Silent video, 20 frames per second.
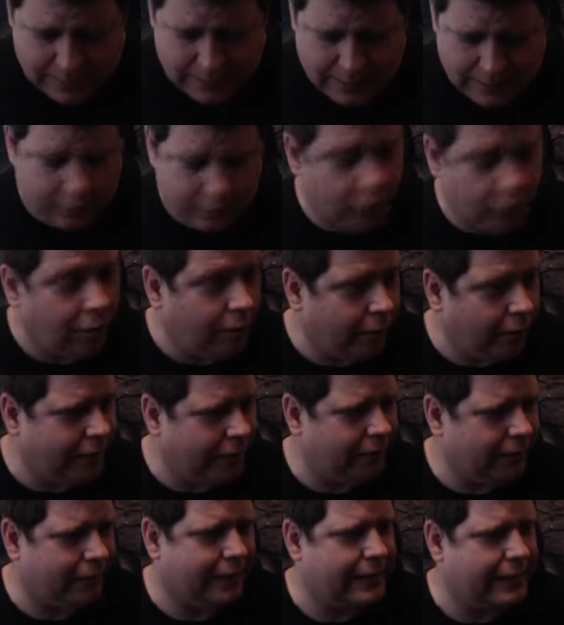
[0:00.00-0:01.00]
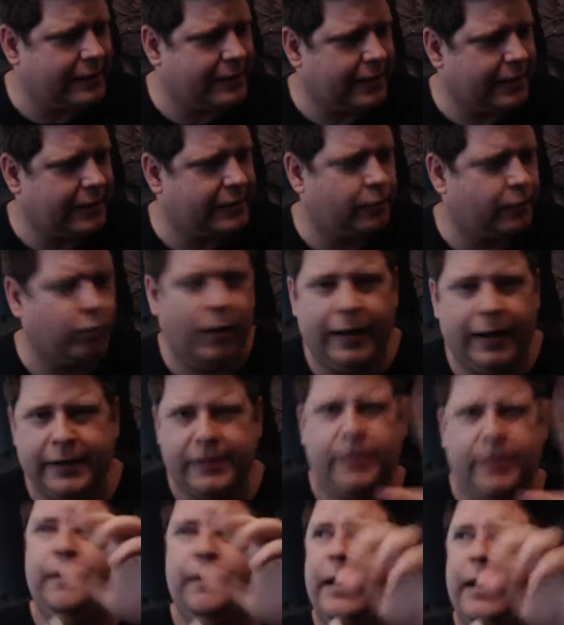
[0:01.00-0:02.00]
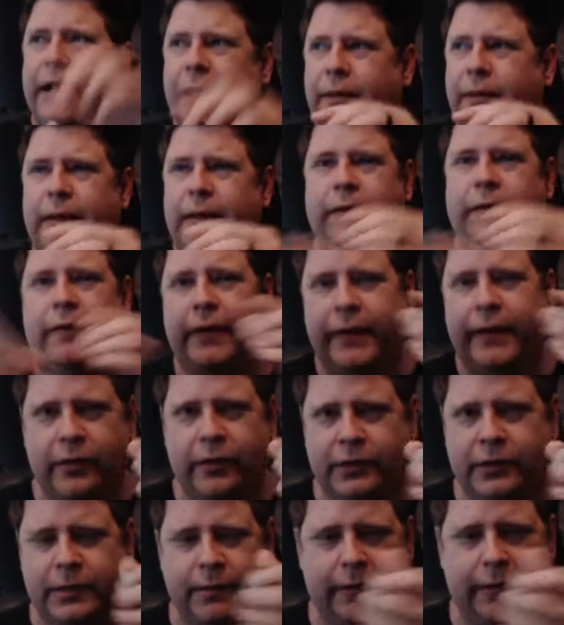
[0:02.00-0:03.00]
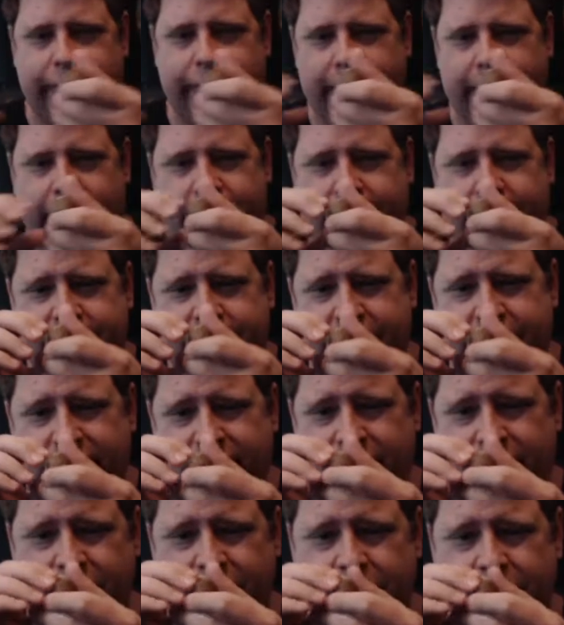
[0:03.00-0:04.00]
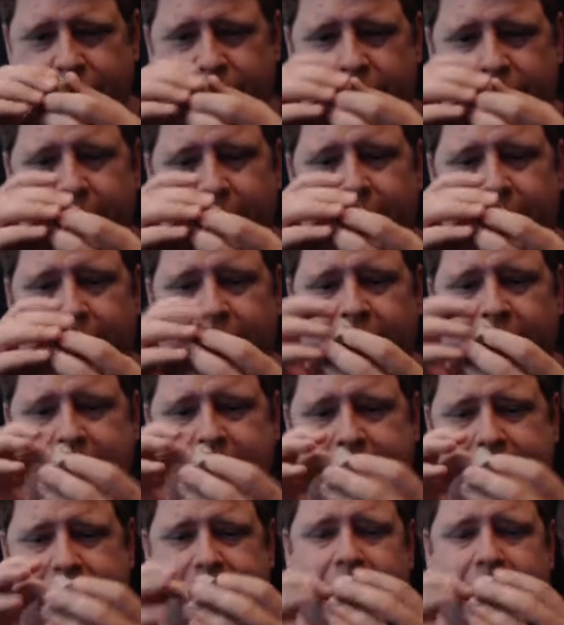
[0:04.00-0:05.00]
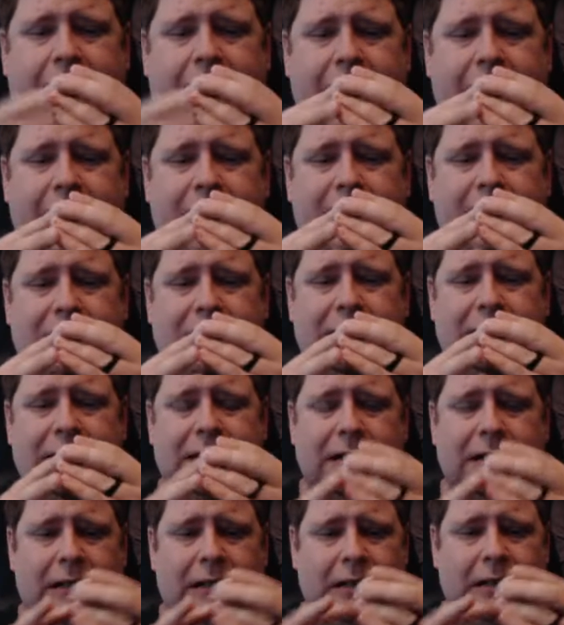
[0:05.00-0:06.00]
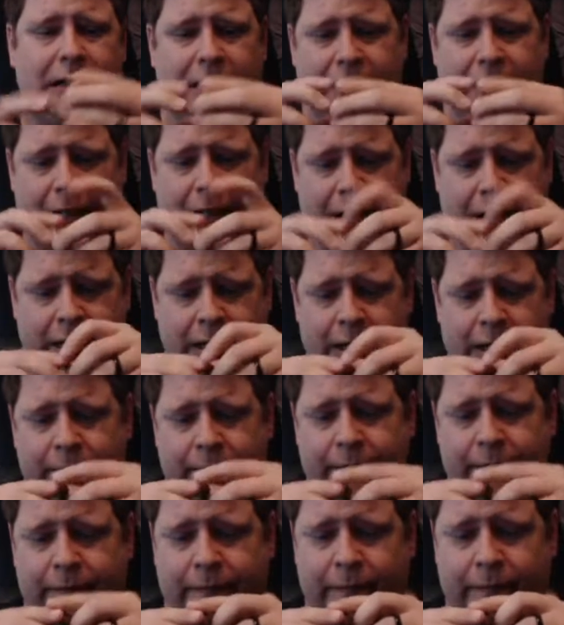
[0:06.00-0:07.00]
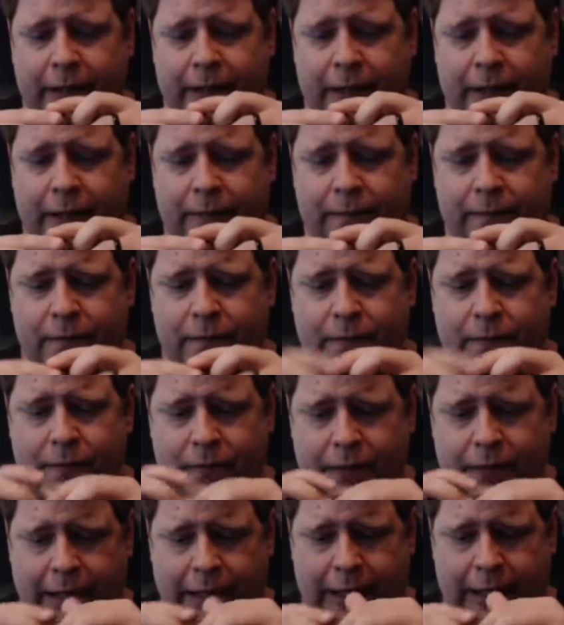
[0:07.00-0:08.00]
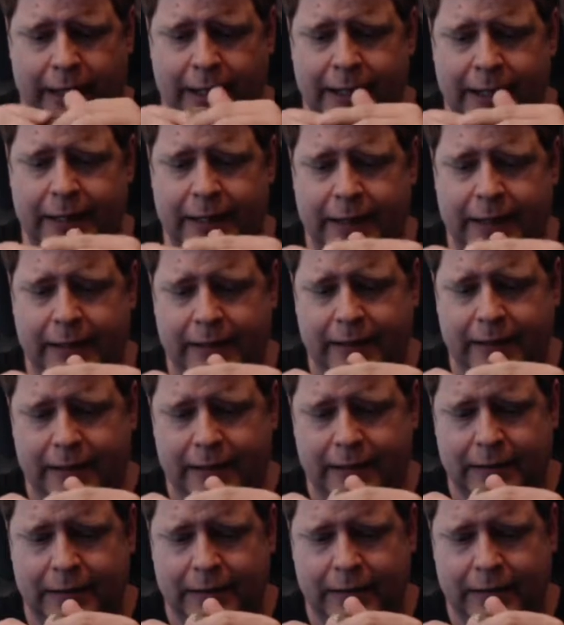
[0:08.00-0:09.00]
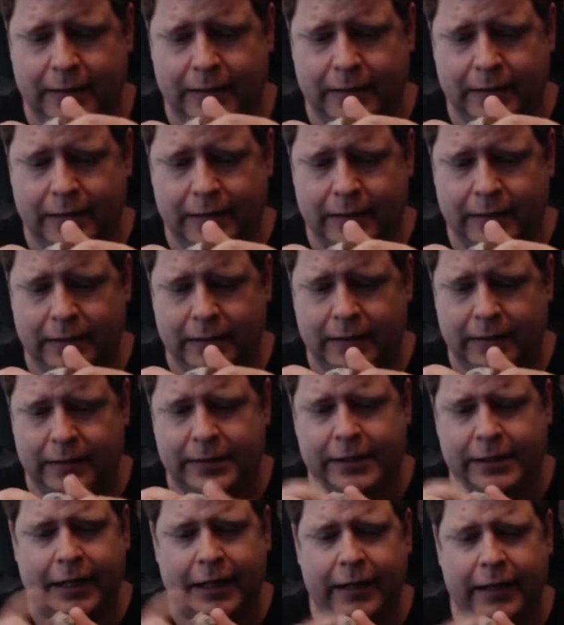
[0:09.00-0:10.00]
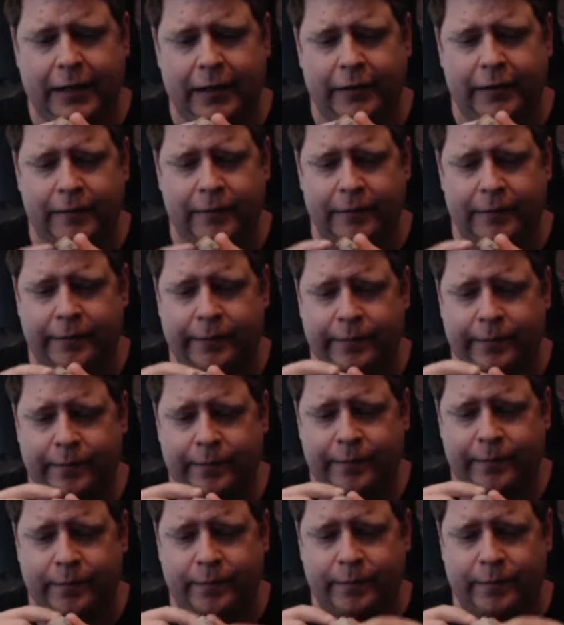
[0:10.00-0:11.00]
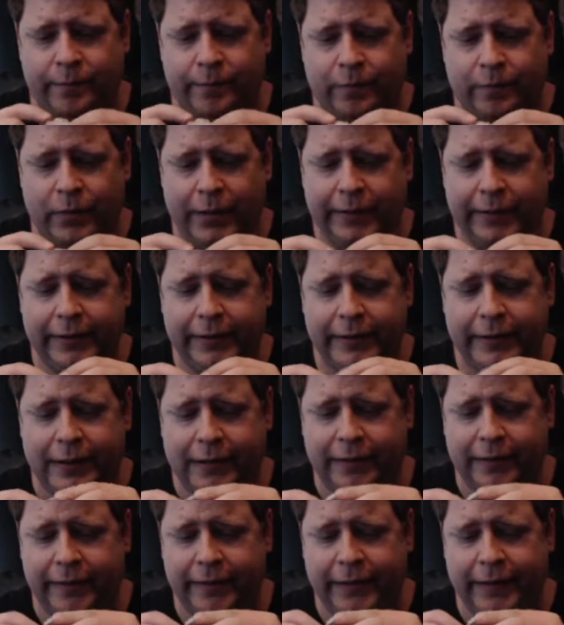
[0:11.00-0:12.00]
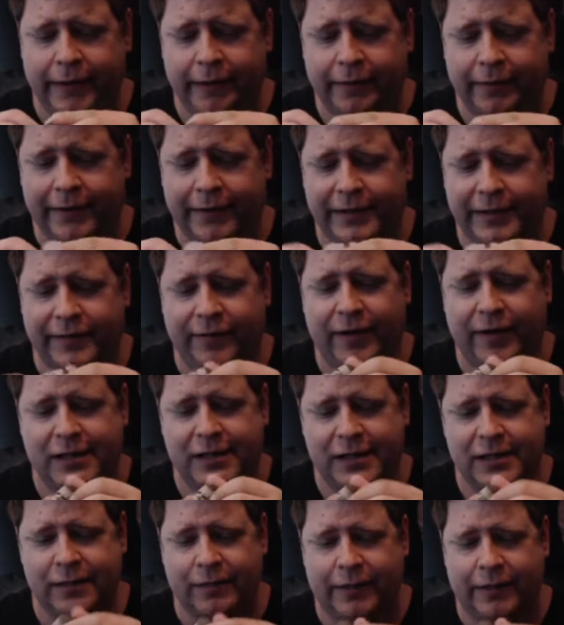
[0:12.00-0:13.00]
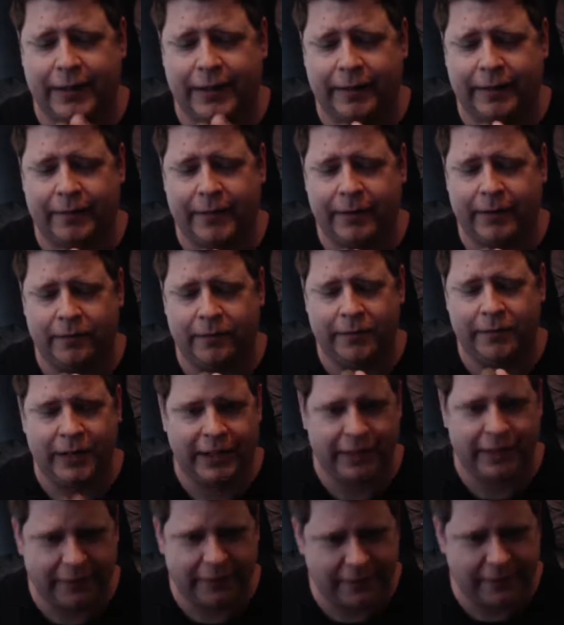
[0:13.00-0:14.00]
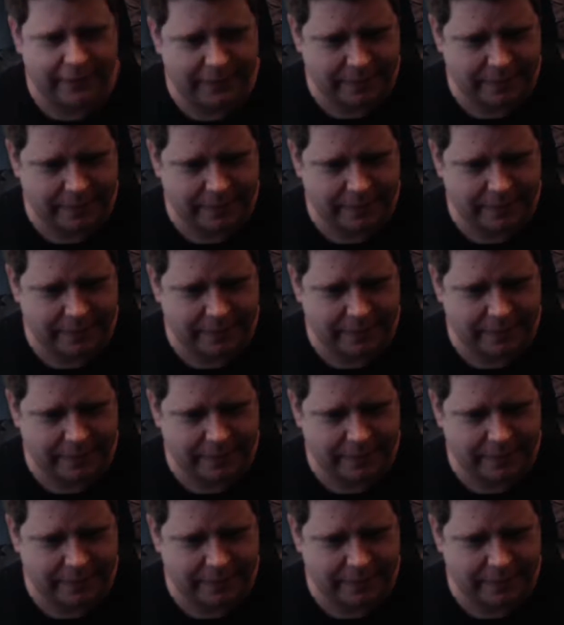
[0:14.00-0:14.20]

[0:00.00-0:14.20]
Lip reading: Well, I realized that it's way too big to be one of the Ultimate figures. But there it is, it's a head. You know, and it's kind of plainly colored there, and then his face is white like Michael Myers.